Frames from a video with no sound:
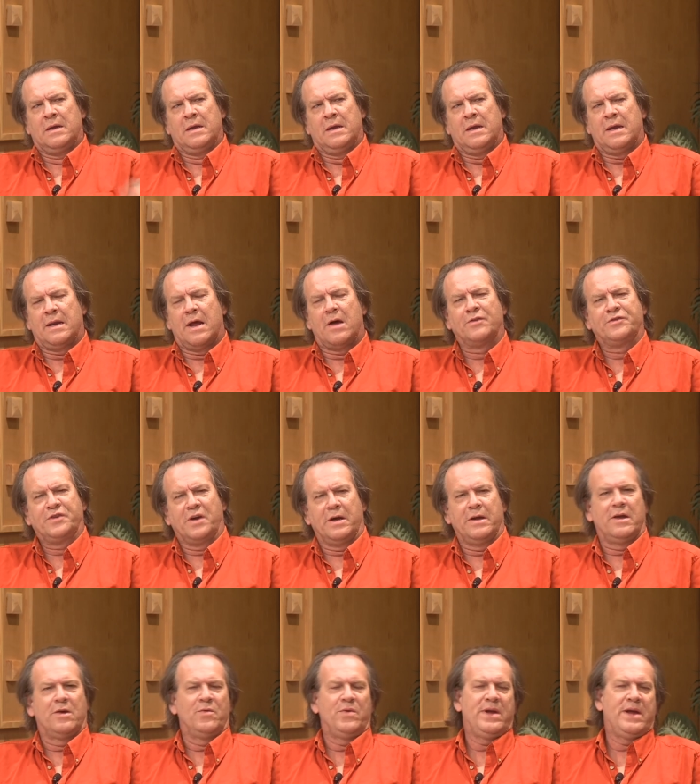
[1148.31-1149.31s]
And I'll tell
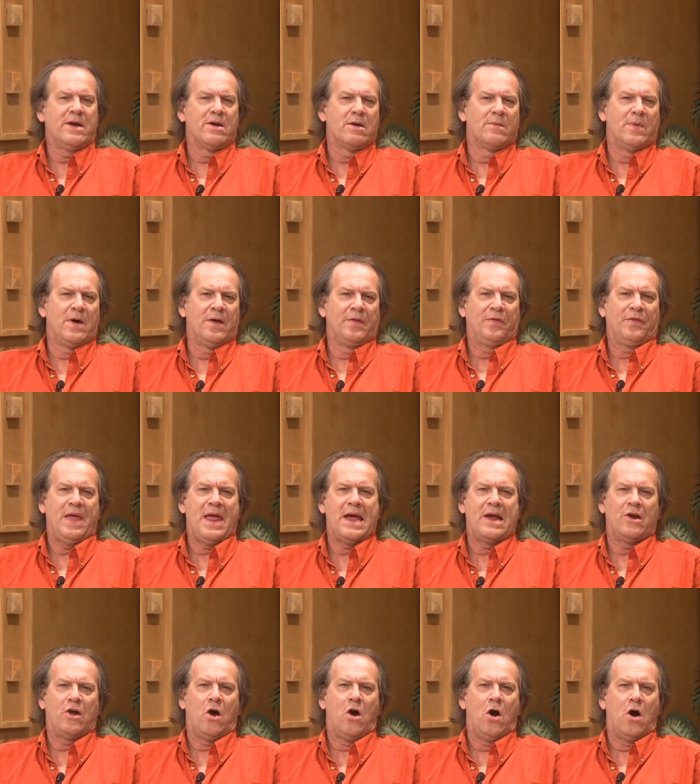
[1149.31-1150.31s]
you, we hear about
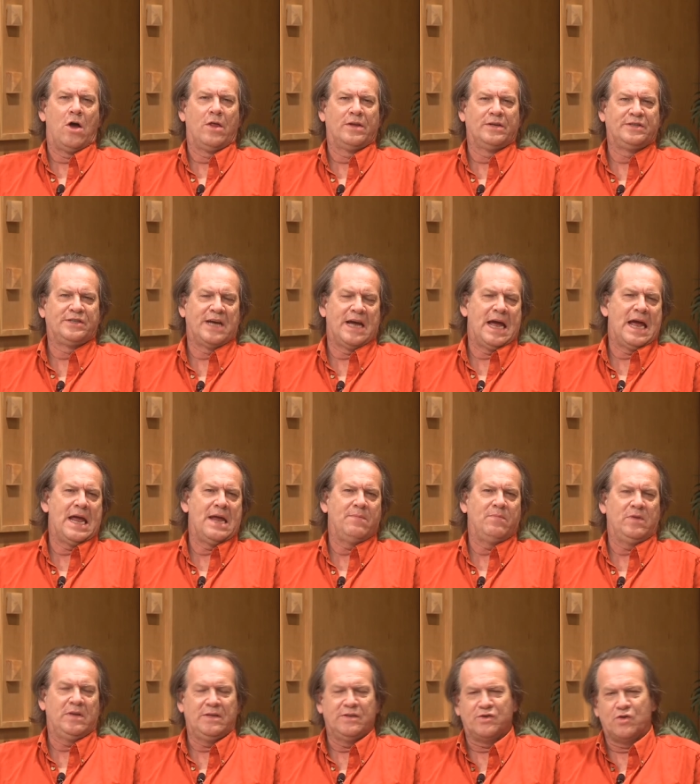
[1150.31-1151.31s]
that all the
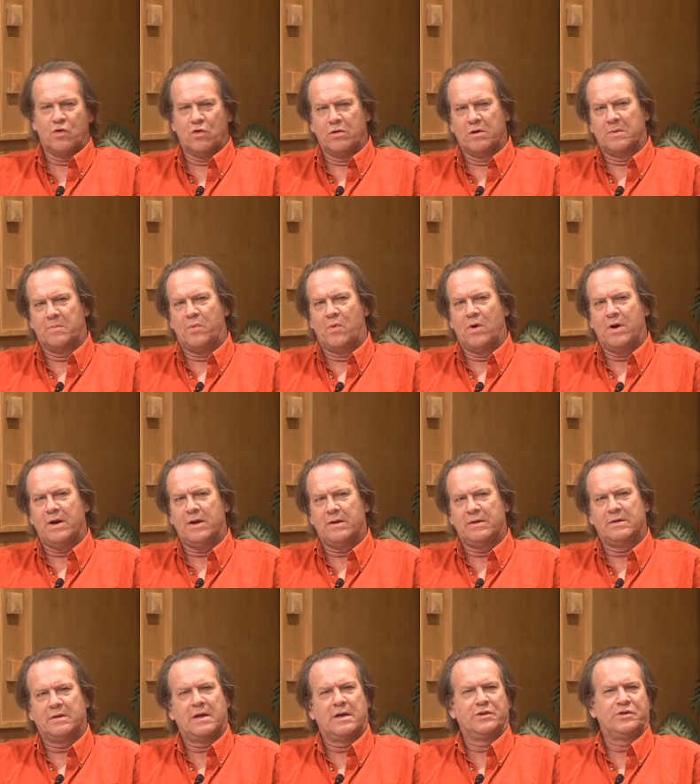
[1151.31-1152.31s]
time. These
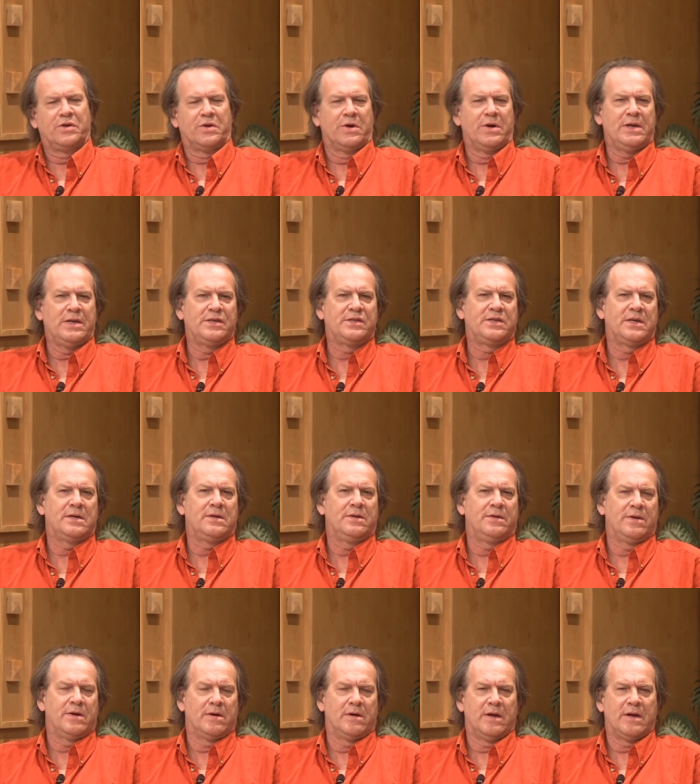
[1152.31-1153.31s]
court-appointed attorneys sitting
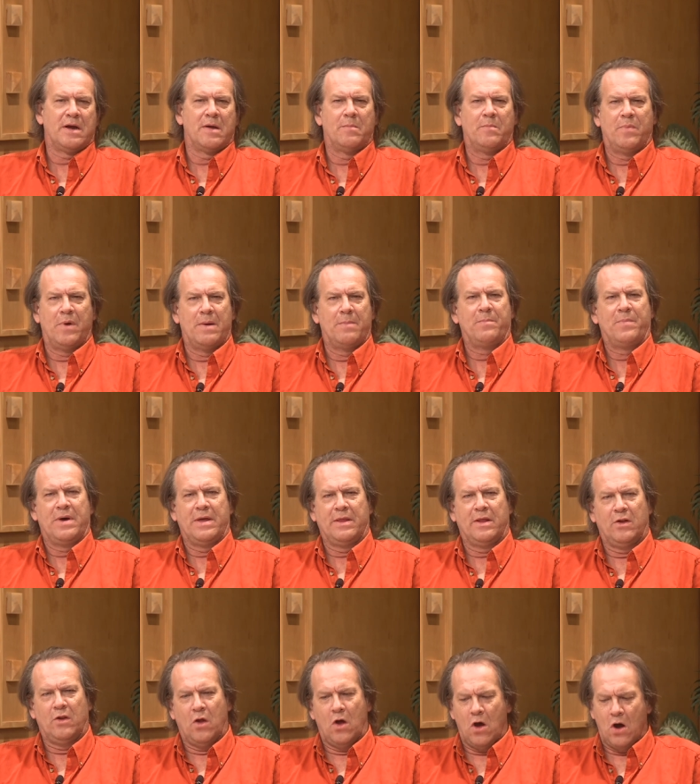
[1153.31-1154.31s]
there like a bump on a
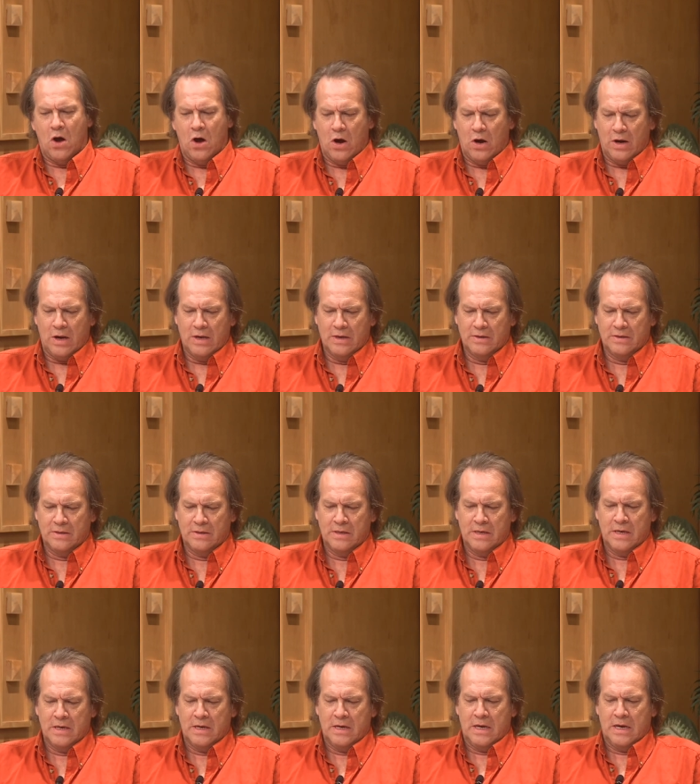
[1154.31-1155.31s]
log,
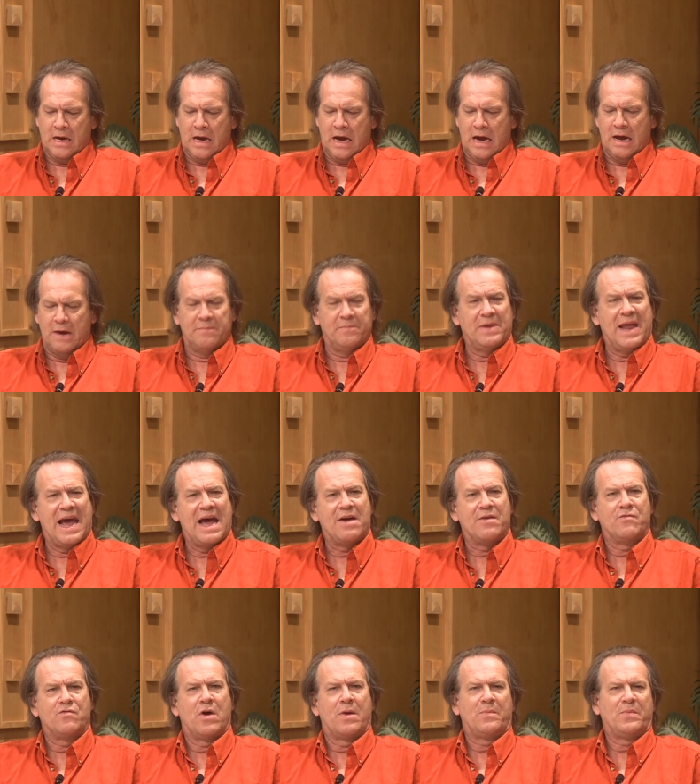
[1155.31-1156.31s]
um, not
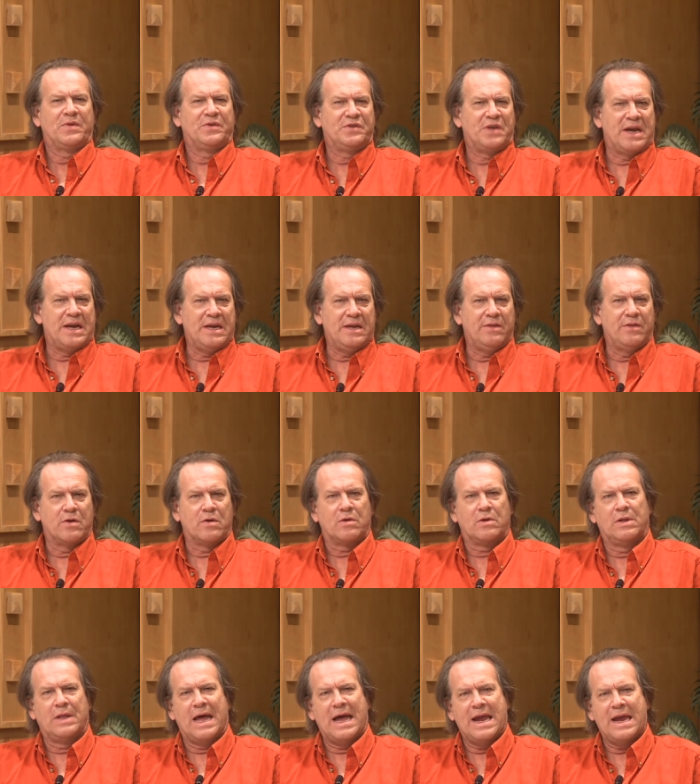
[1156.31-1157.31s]
representing their
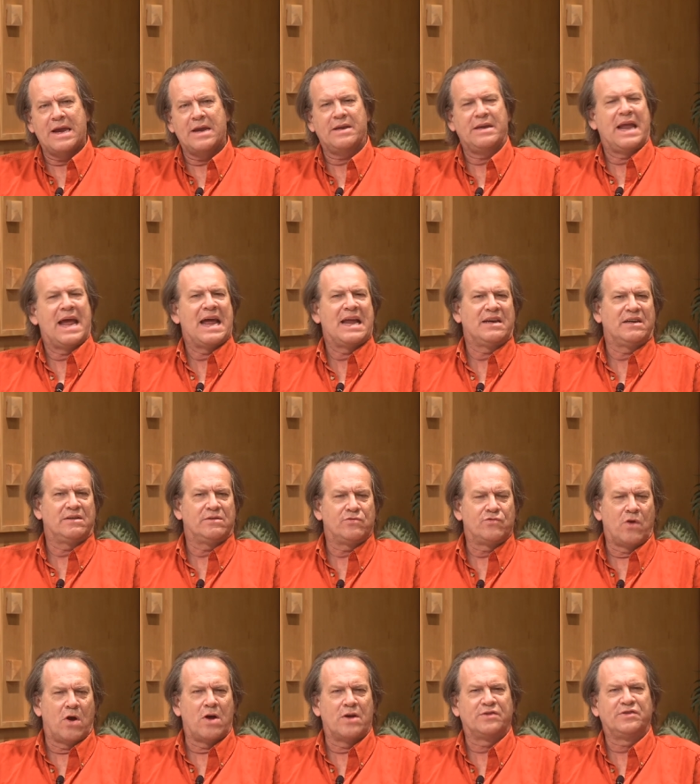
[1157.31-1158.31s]
client, not
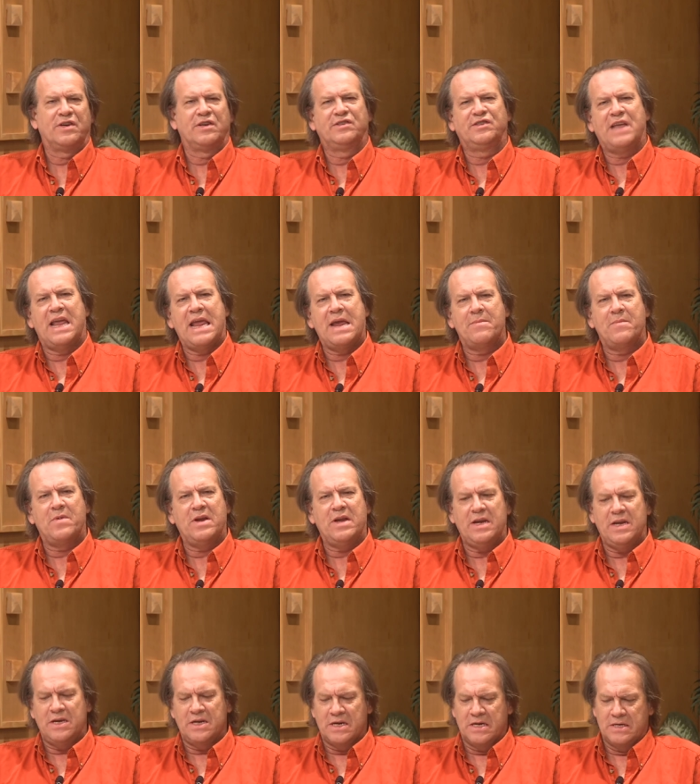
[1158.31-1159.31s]

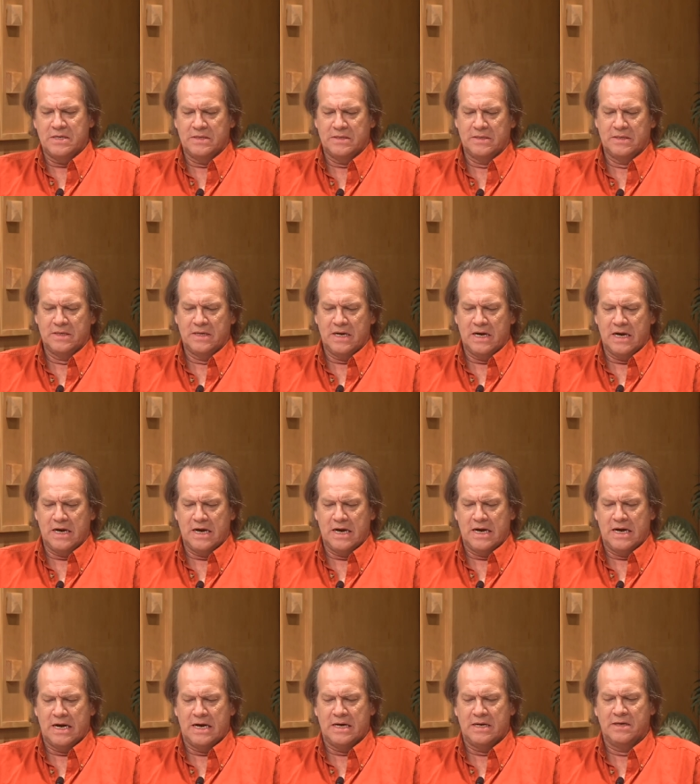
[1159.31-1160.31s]
cross-examining
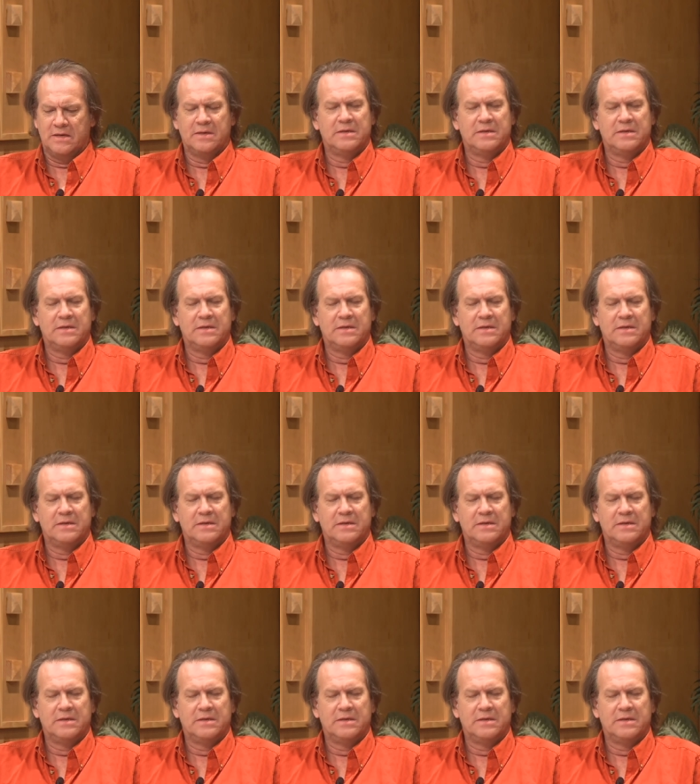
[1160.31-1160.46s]
uh,